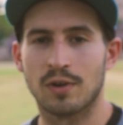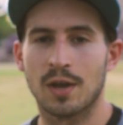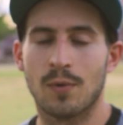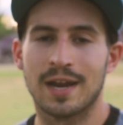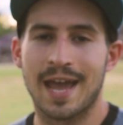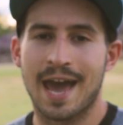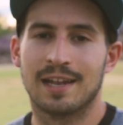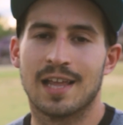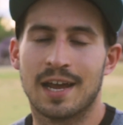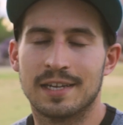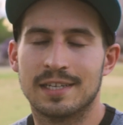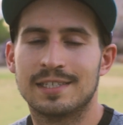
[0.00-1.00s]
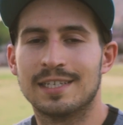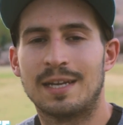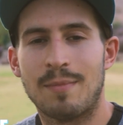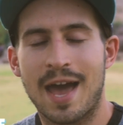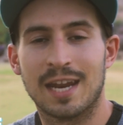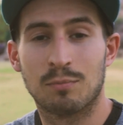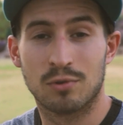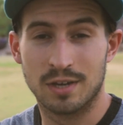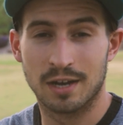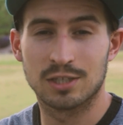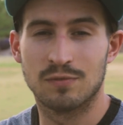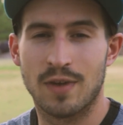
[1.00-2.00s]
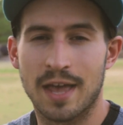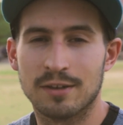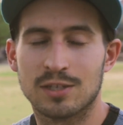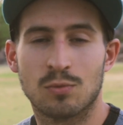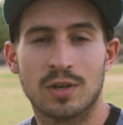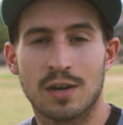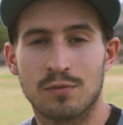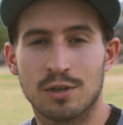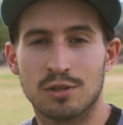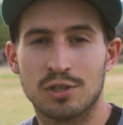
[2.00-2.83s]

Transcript: great way to add a lot of cinematic production value to whatever you're